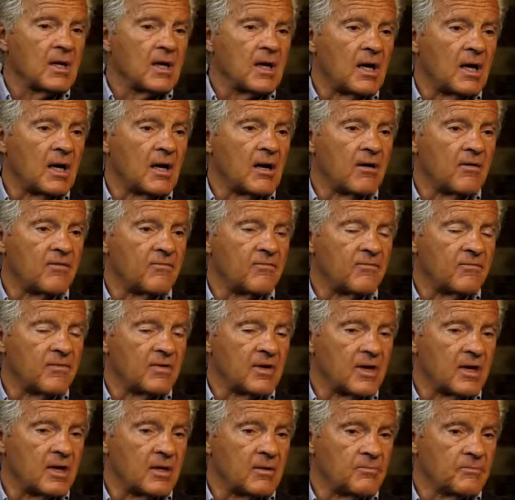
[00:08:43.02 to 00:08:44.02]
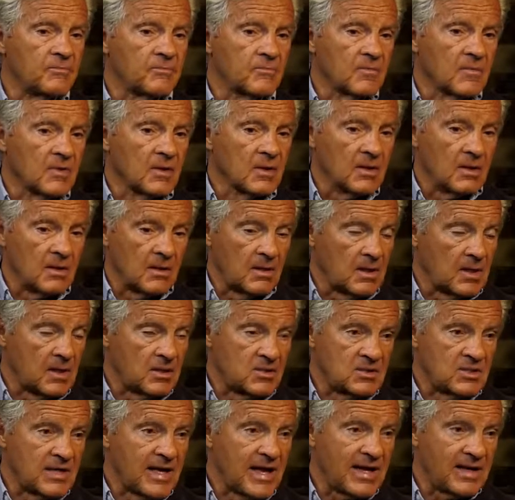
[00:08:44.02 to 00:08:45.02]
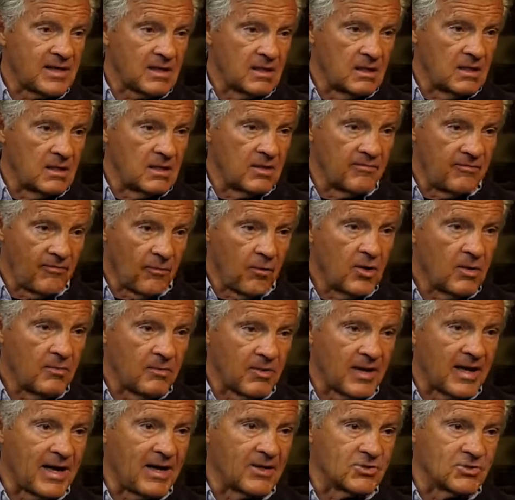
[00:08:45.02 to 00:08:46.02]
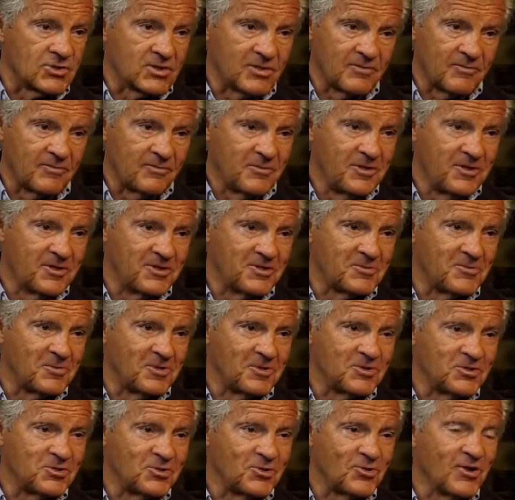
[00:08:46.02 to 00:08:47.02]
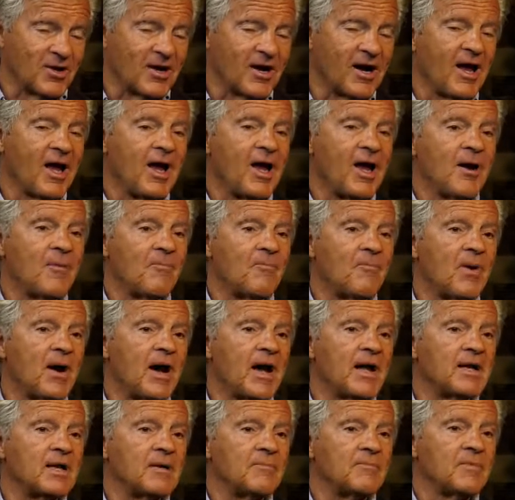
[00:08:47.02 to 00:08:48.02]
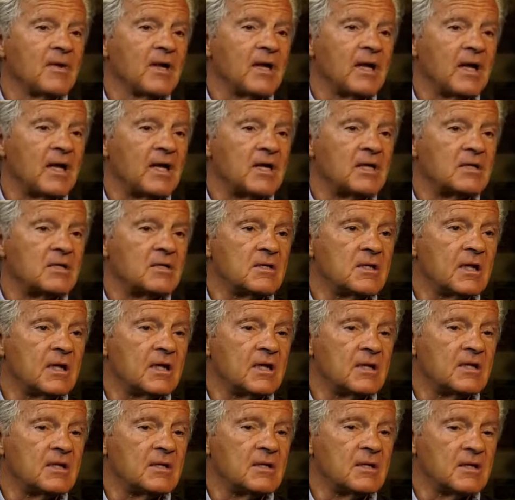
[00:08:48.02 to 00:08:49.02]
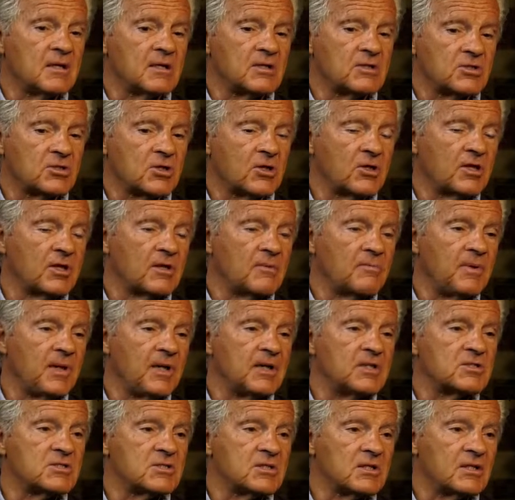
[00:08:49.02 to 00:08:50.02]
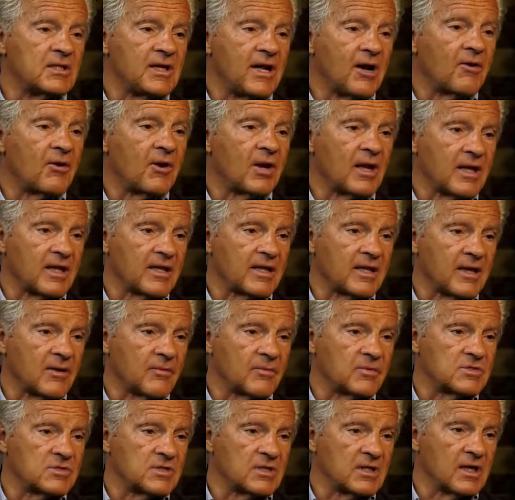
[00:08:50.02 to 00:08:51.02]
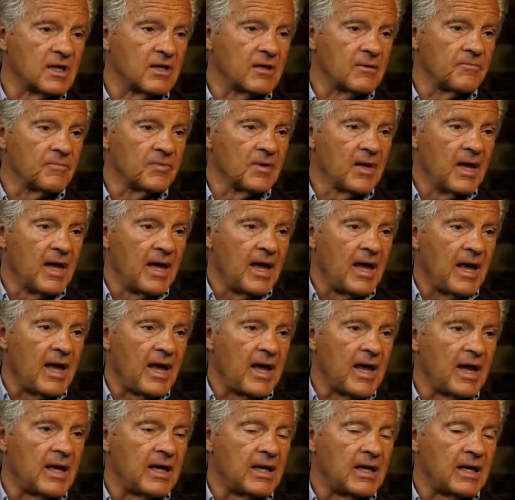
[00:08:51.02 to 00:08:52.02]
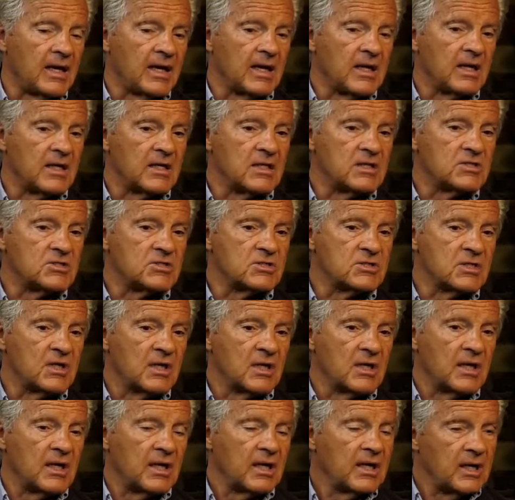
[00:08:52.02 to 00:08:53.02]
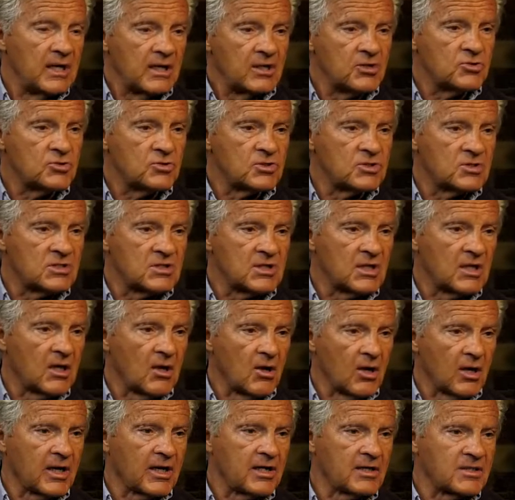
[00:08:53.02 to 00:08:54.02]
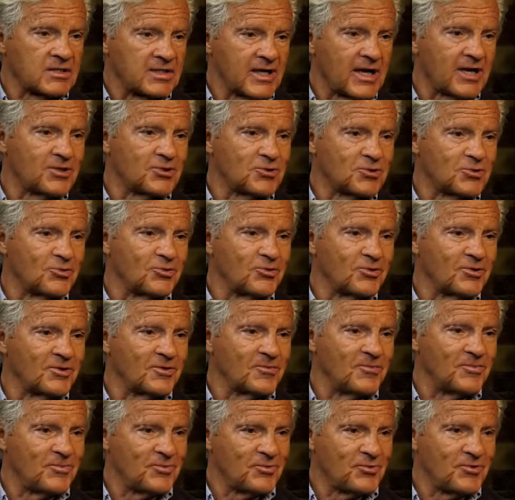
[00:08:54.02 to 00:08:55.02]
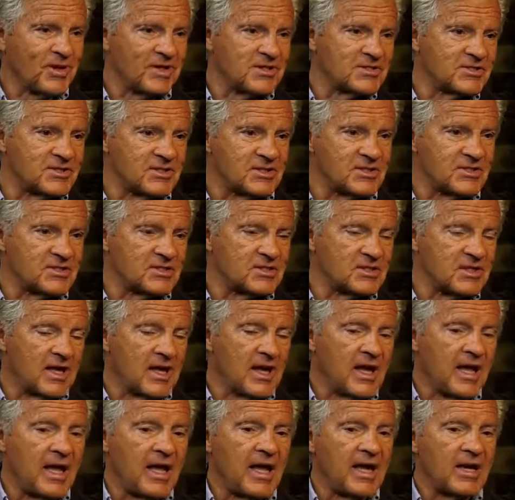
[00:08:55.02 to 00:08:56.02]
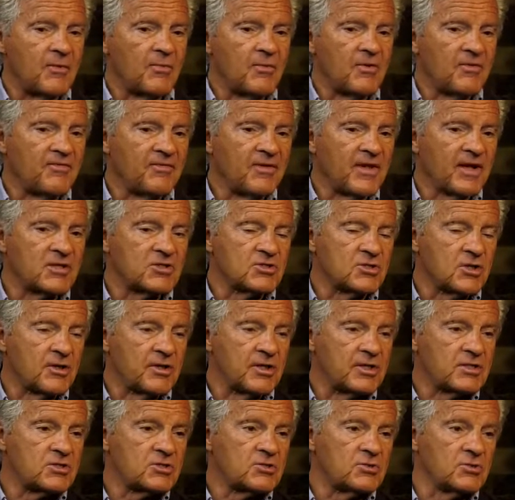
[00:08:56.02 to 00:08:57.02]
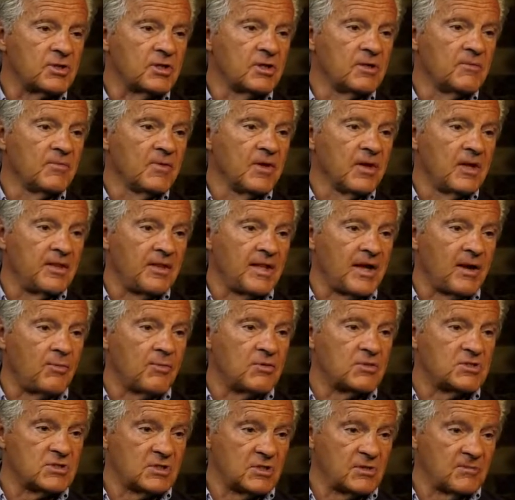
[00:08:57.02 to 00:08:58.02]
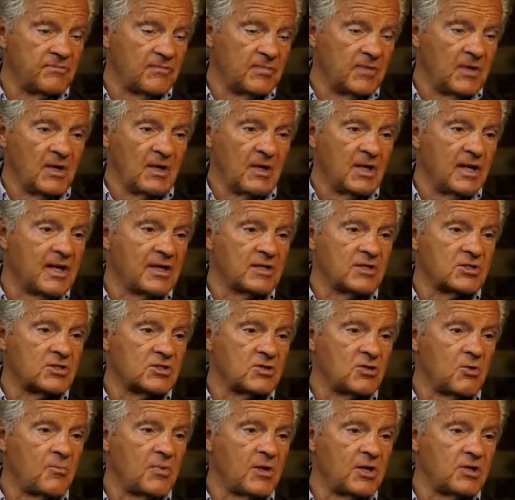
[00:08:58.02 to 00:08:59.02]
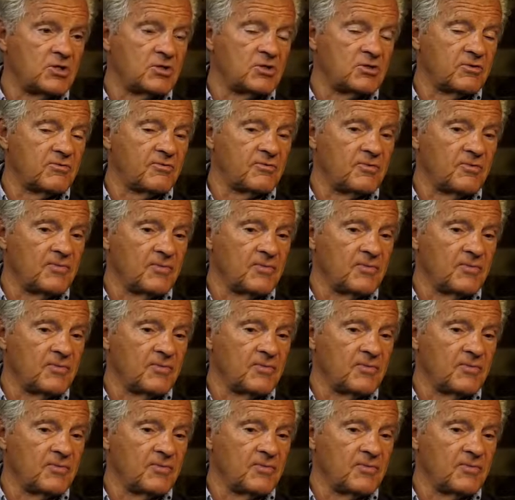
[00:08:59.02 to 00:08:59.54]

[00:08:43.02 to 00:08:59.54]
of it's not affordable housing, to be sure, but it certainly beats the derelict that was there, and it is an interesting architectural presence, and it reflects our history. That was like so much of